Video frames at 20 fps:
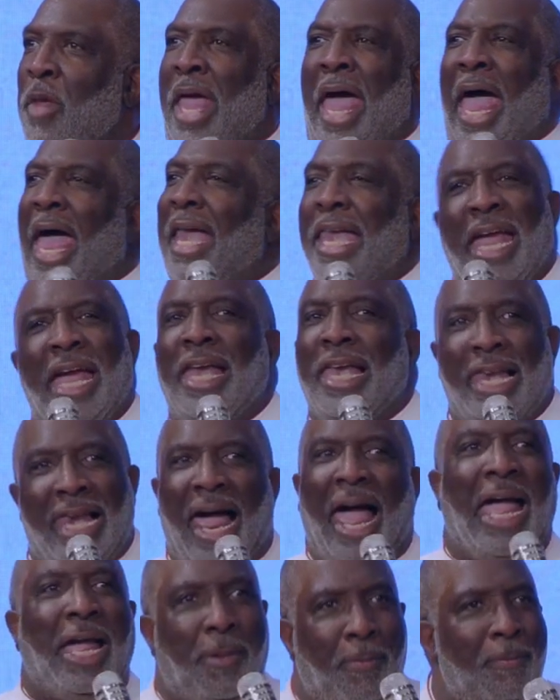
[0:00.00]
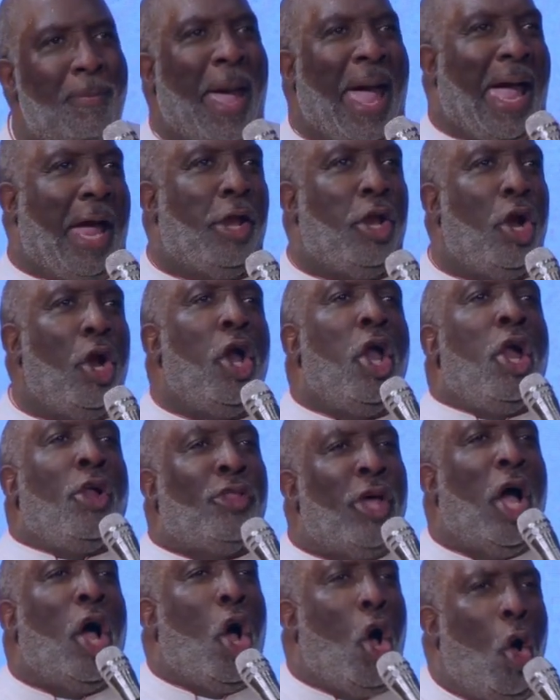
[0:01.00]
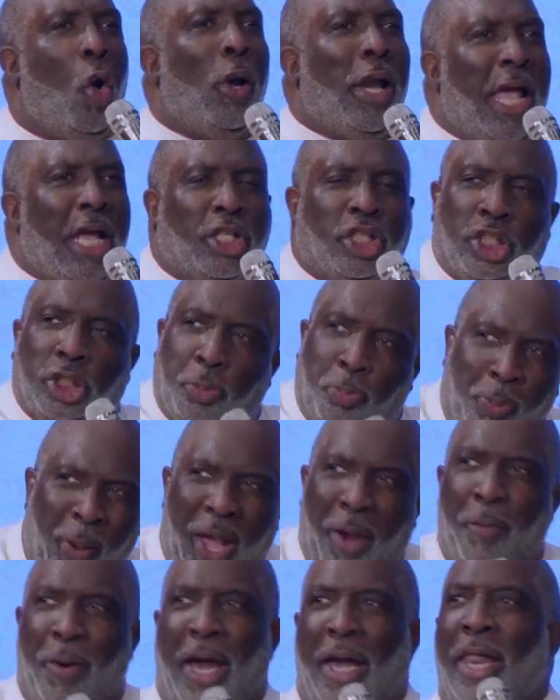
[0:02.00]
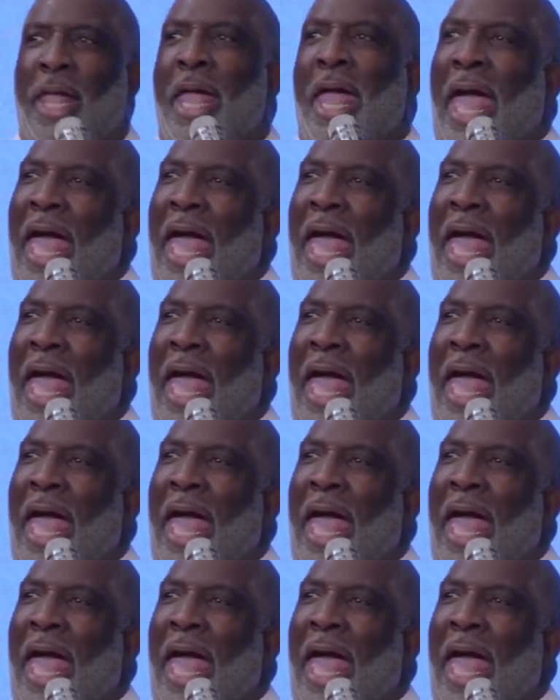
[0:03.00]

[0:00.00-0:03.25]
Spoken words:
And in like manner, the Holy Spirit